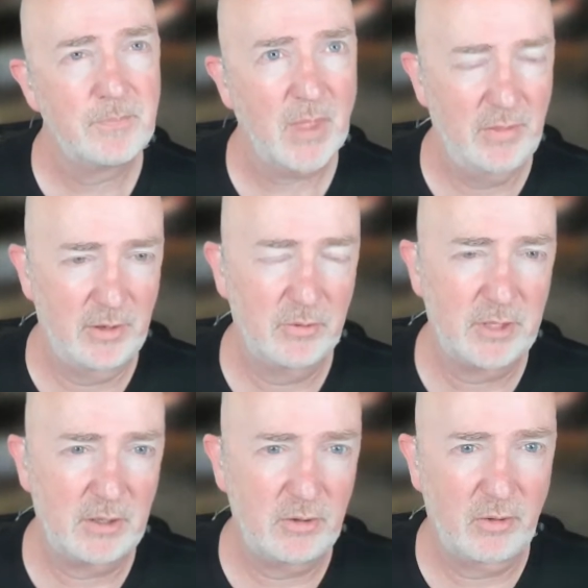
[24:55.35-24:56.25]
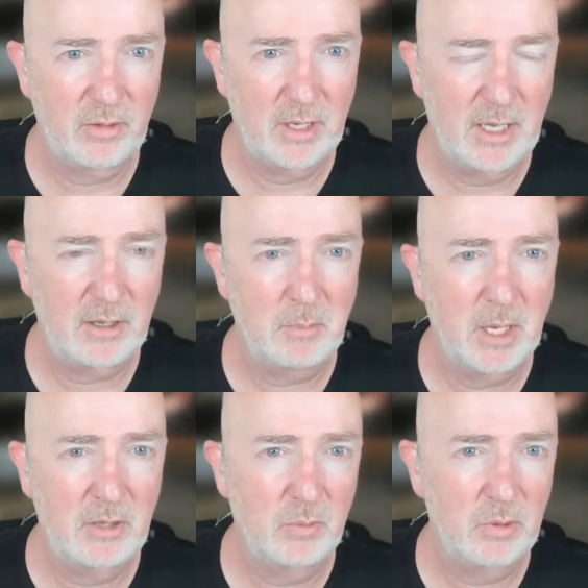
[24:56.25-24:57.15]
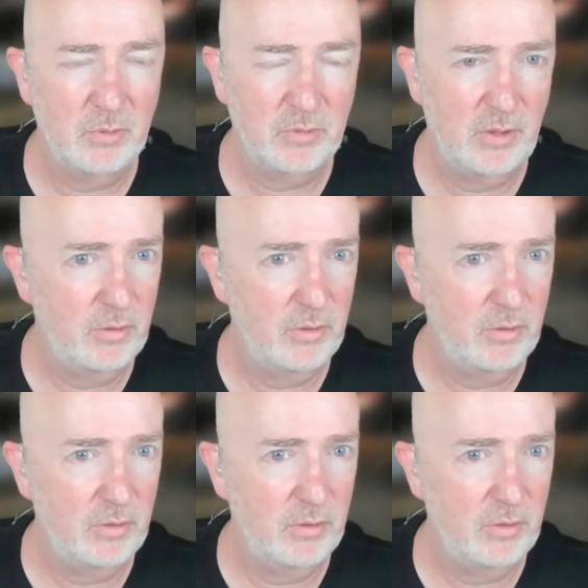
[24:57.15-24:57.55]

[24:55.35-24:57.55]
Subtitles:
and that'll take you to the landing page where you'll see the